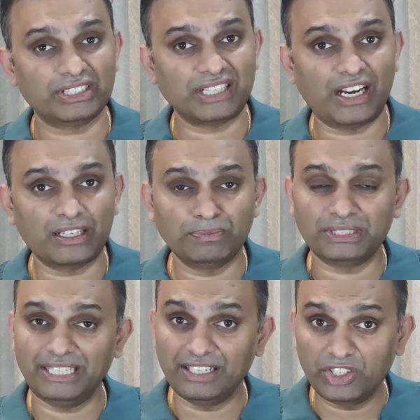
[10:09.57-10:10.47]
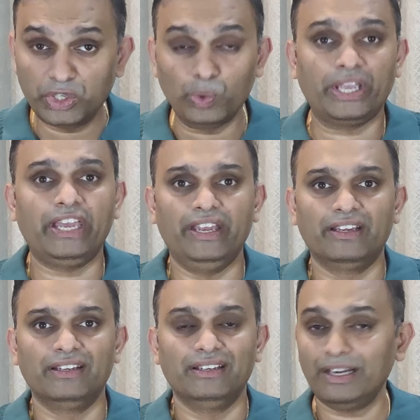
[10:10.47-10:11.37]
startups in UK,
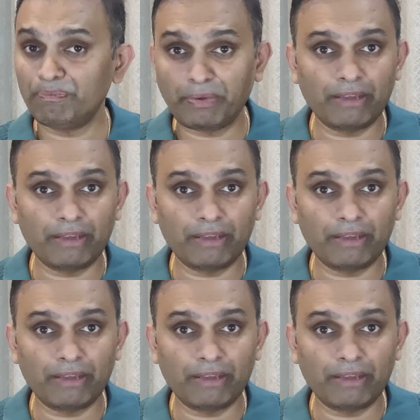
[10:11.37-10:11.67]
right?